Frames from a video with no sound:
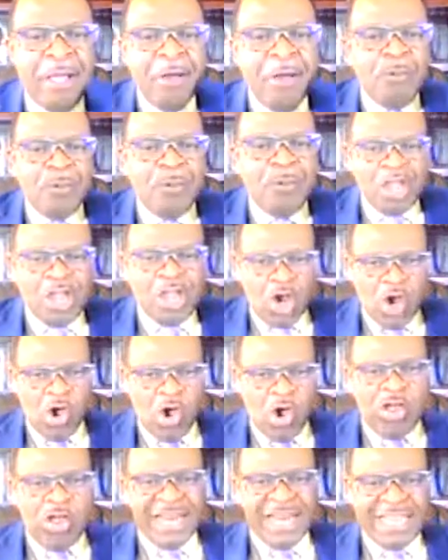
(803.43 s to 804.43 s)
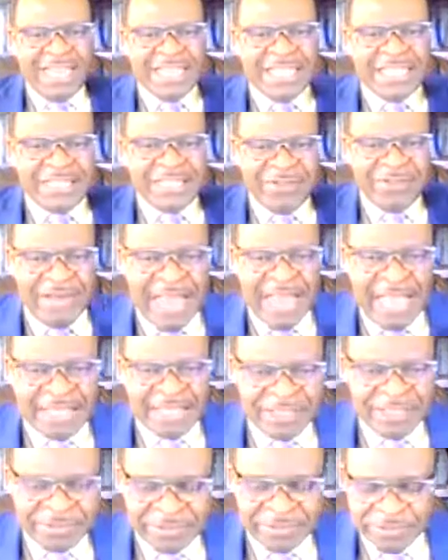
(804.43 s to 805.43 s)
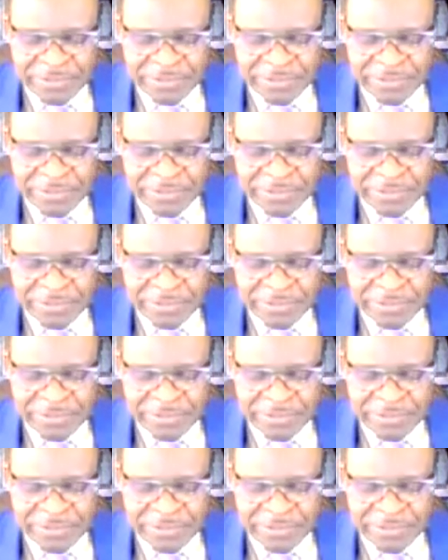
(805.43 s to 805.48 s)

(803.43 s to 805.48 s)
We call it collateral.